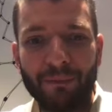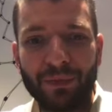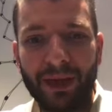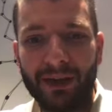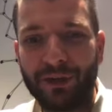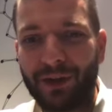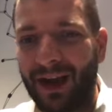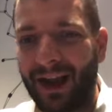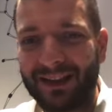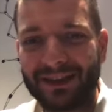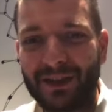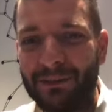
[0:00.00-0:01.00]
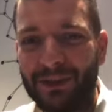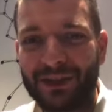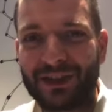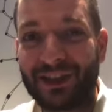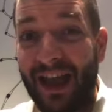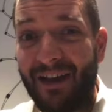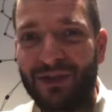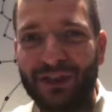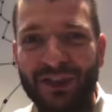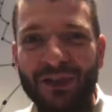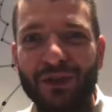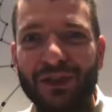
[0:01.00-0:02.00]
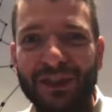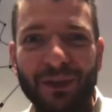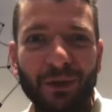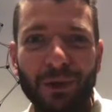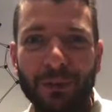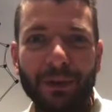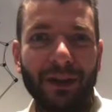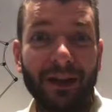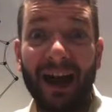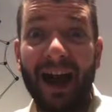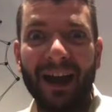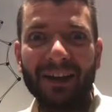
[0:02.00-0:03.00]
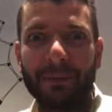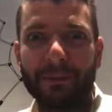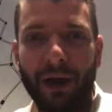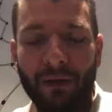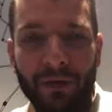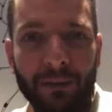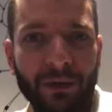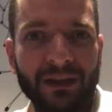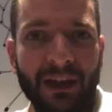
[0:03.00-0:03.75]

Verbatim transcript: then your ads can be just average and you still could be like highly profitable.